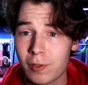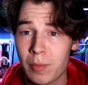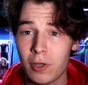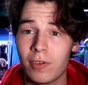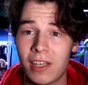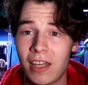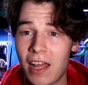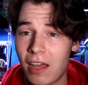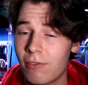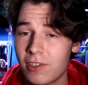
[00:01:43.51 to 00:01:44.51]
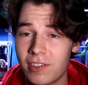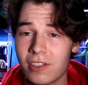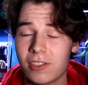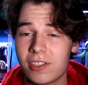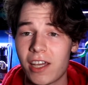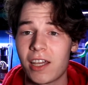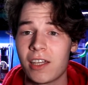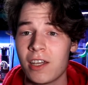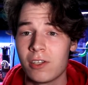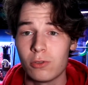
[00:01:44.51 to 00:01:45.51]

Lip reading: removing it every single day,